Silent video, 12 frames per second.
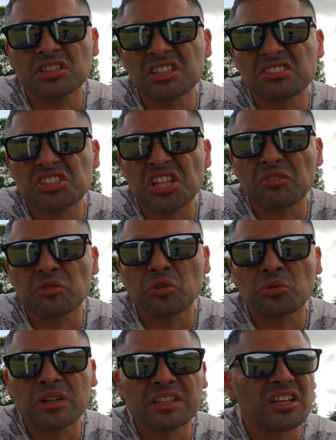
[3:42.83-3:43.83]
and in
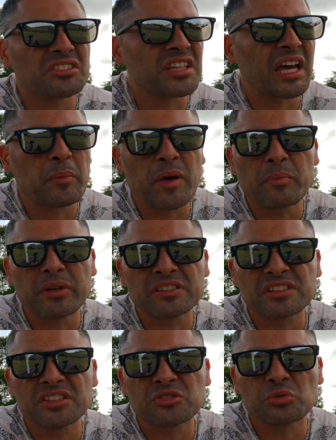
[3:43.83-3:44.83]
general it does get a bit
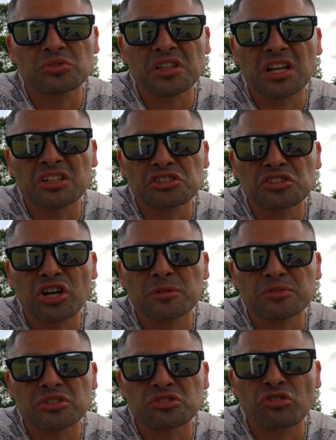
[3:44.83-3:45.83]
busier towards the
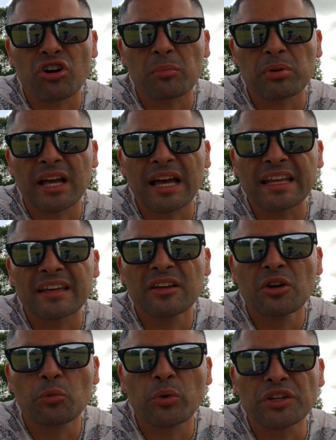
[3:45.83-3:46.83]
lunchtime, so try and plan it
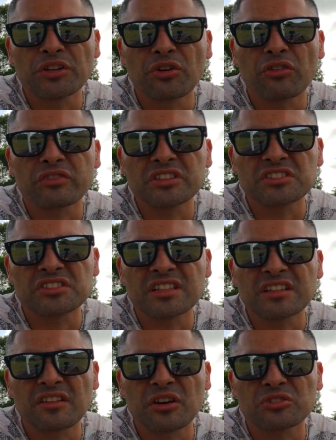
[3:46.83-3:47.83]
when you're not
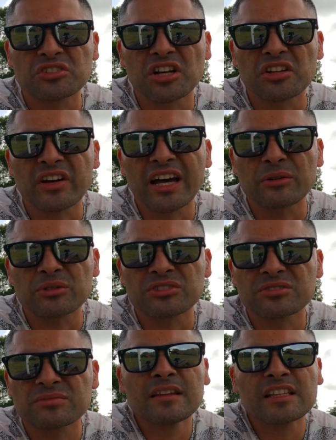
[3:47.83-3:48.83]
visiting at those kind of
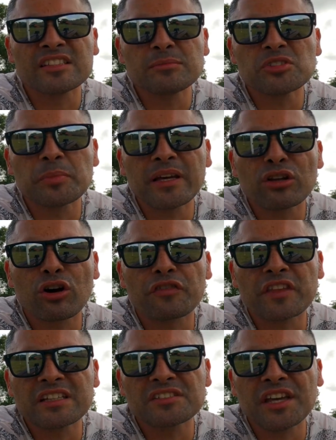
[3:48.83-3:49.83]
hours. There seems to be a lot
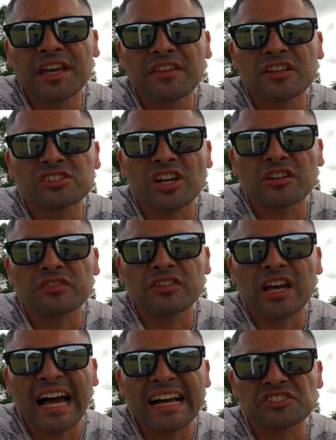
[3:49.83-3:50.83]
of things here that's kind of
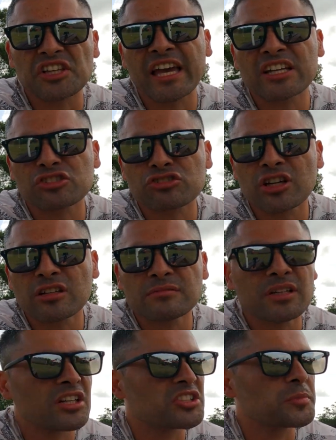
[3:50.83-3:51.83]
as
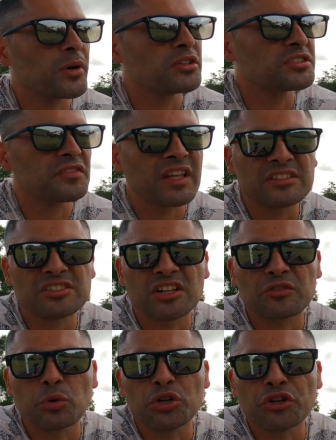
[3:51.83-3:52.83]
extra, and I suppose if that's
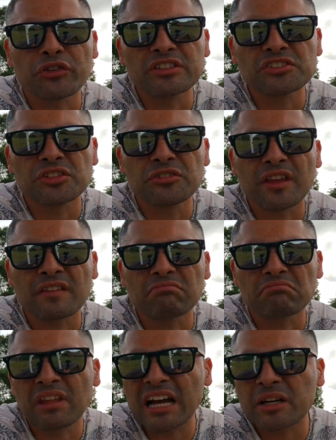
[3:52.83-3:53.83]
kind of what you're into,
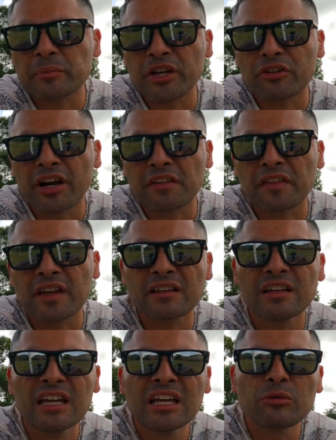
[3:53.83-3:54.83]
then that can be a great
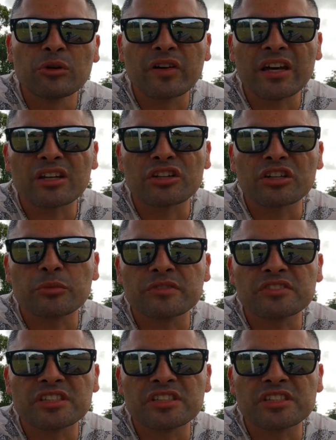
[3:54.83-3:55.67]
thing. We've had a look and we've